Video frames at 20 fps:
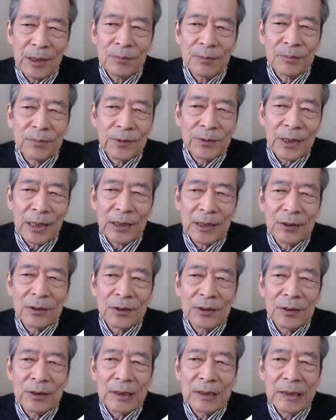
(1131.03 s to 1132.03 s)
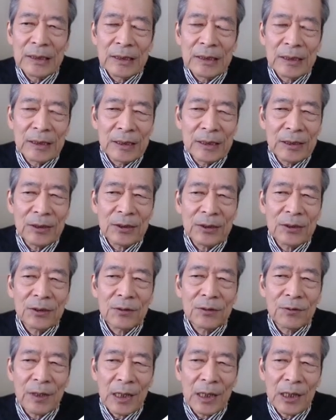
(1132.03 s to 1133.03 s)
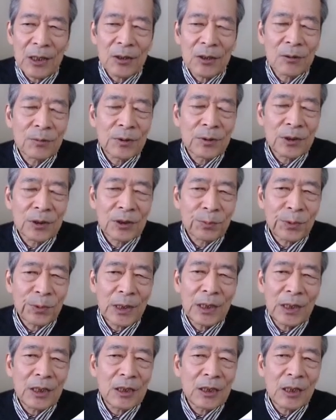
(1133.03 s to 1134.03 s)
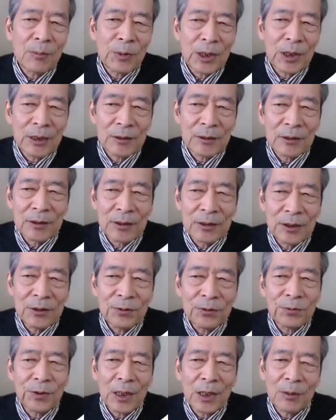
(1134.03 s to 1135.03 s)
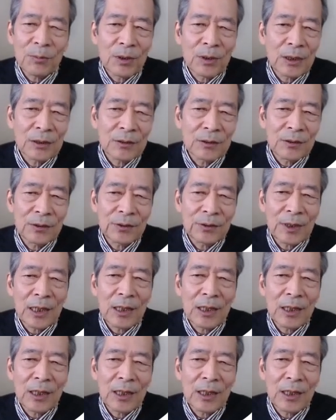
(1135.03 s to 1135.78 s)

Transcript: that this way of explaining ML, this framework, starting